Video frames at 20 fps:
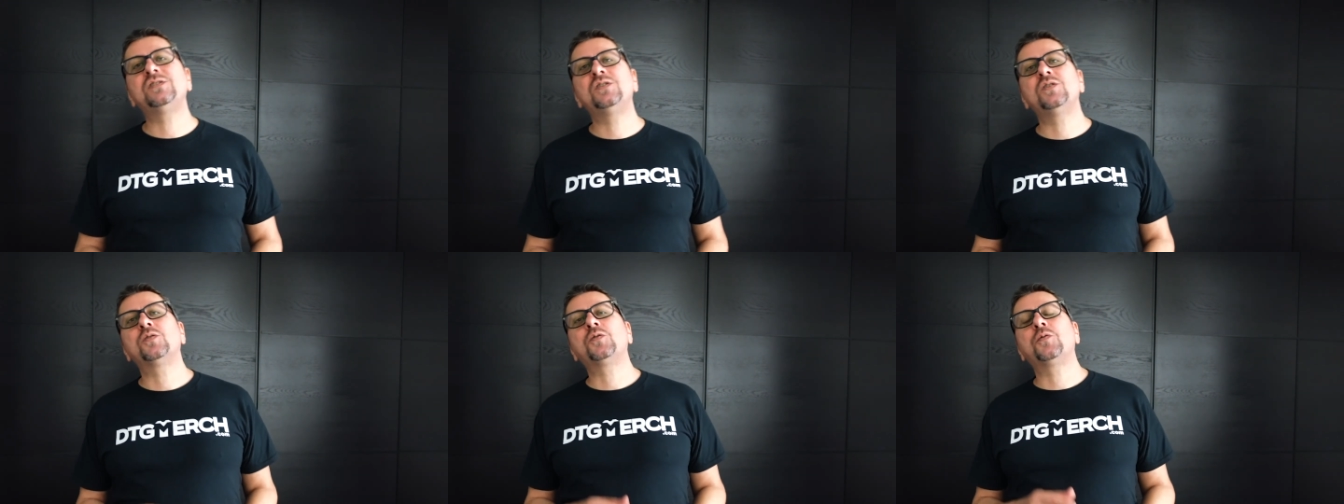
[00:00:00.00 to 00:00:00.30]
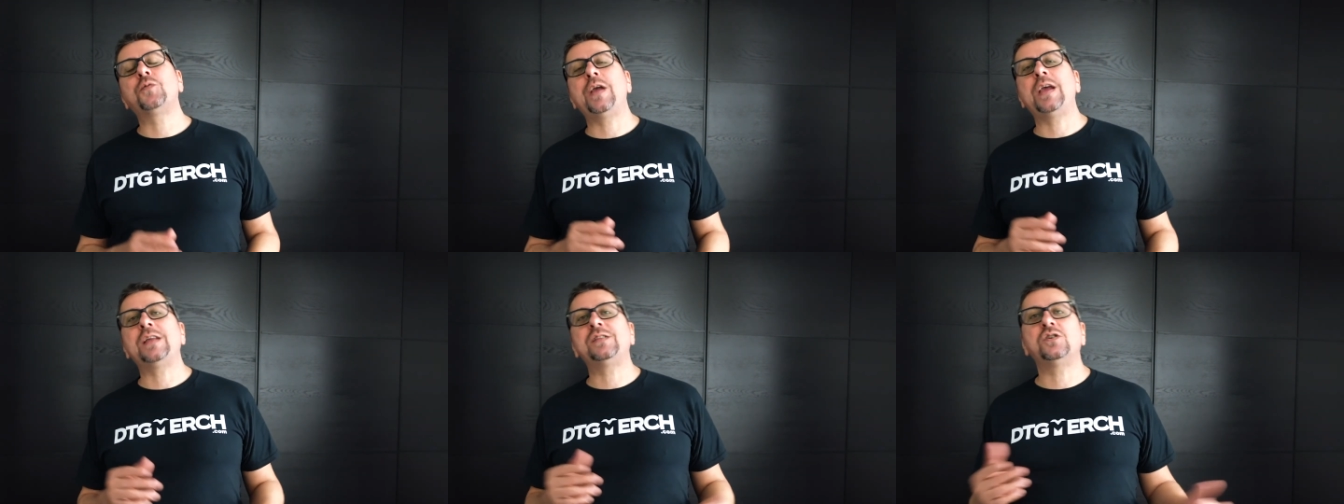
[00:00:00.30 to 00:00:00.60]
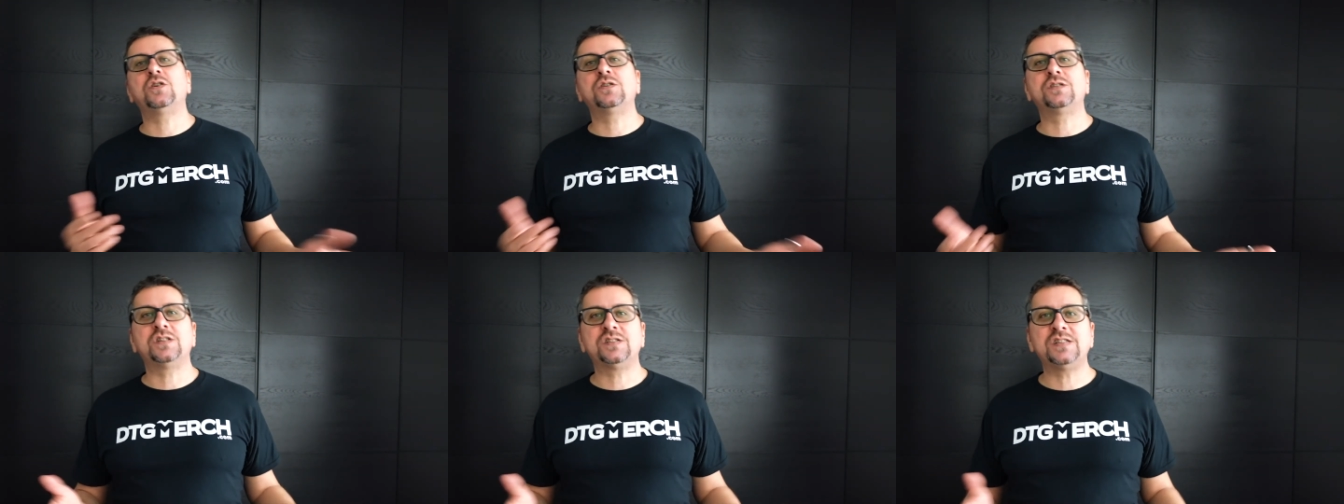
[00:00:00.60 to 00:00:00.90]
you create
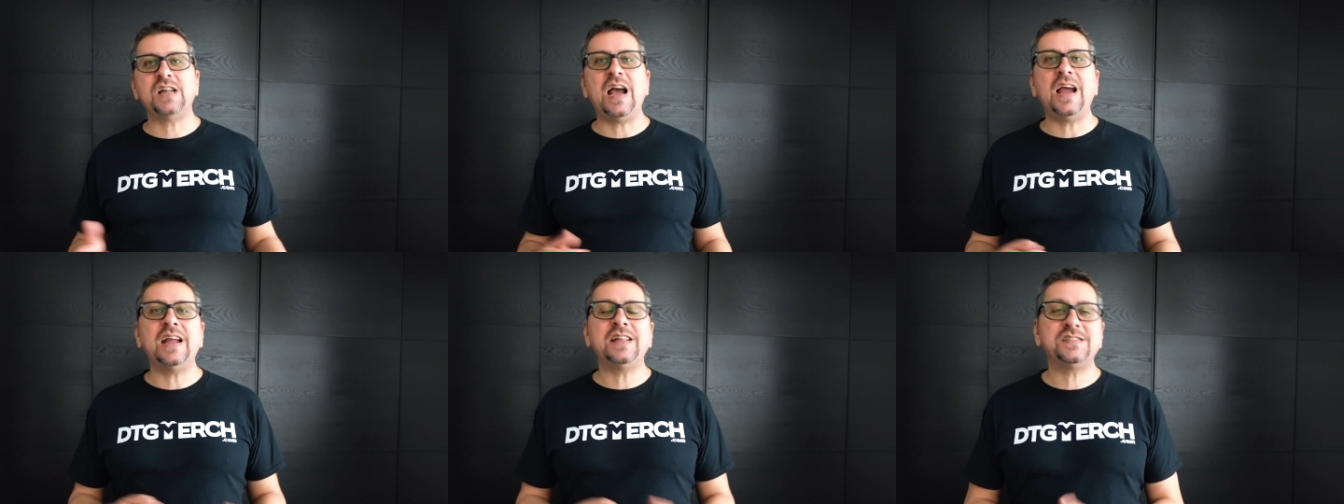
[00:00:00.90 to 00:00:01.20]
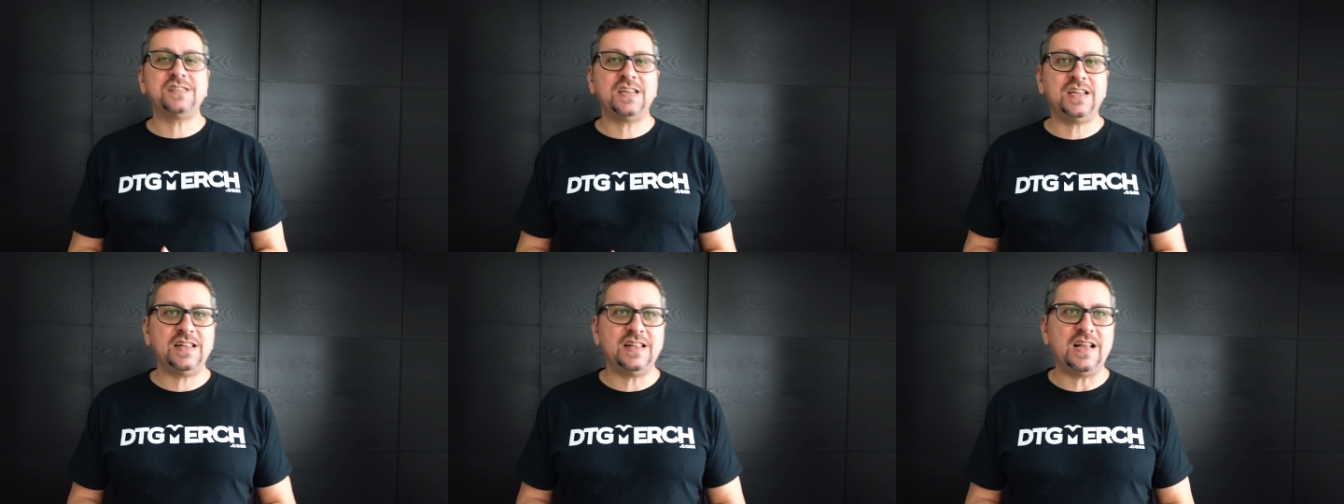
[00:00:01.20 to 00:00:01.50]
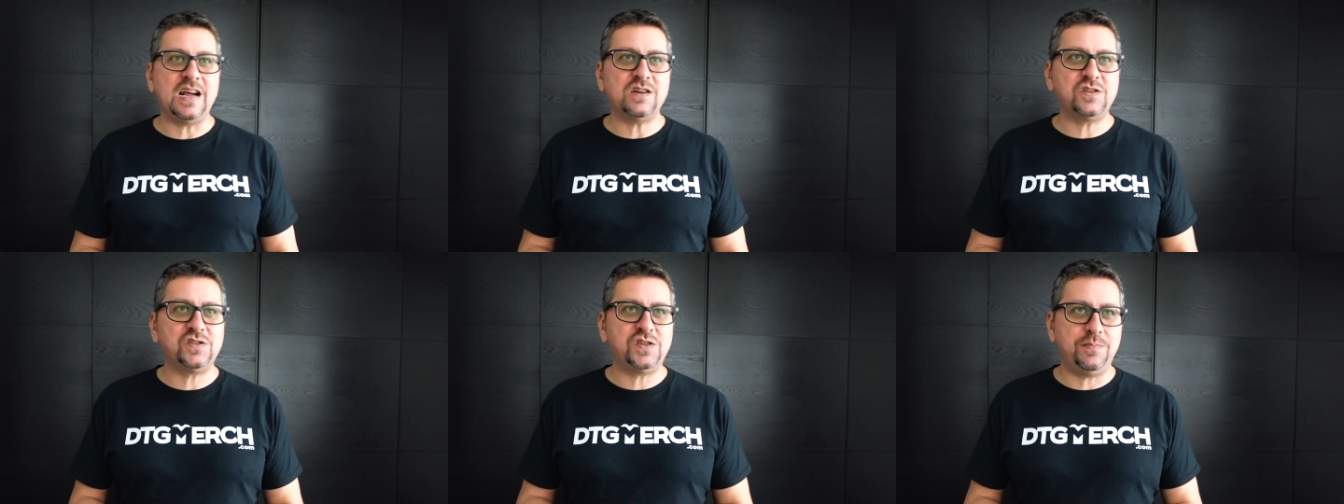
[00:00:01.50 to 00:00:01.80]
your designs in
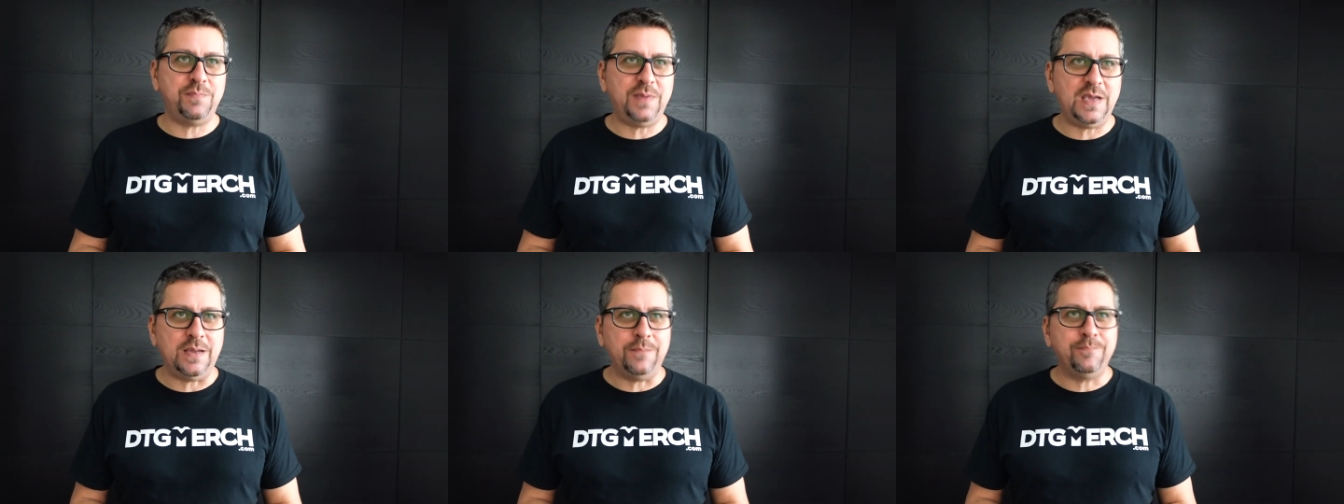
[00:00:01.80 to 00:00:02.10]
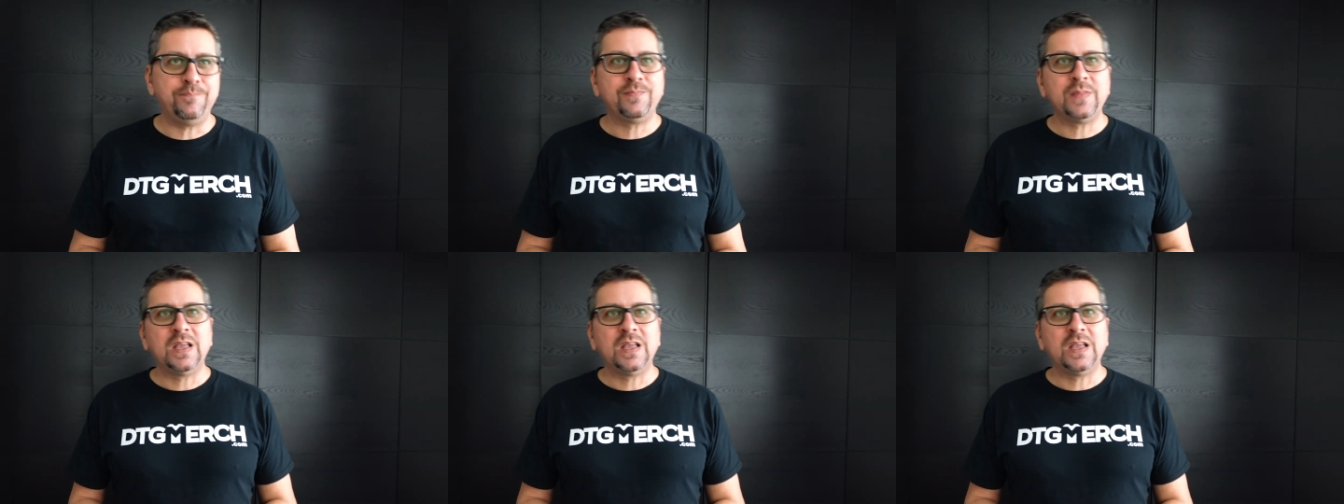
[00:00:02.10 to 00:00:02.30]
R G B.